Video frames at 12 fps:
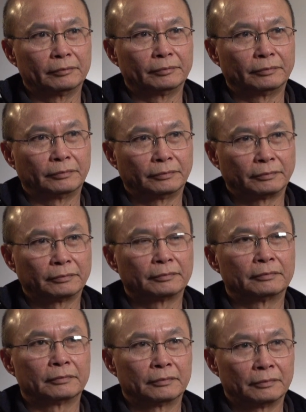Okay.
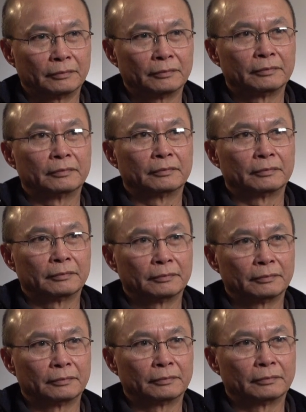Can
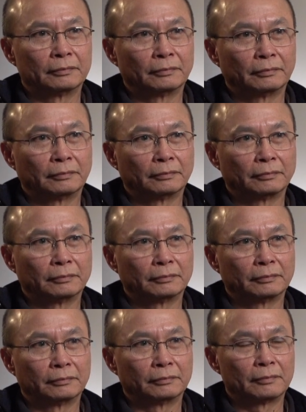you give me
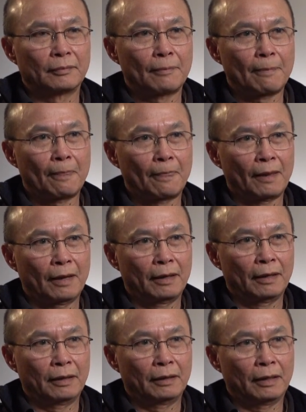examples of what you
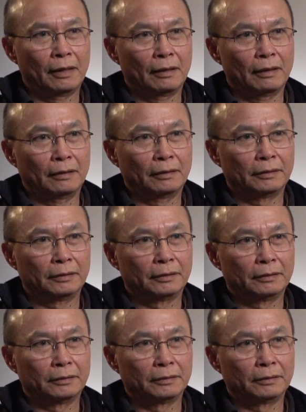think you'd like to share?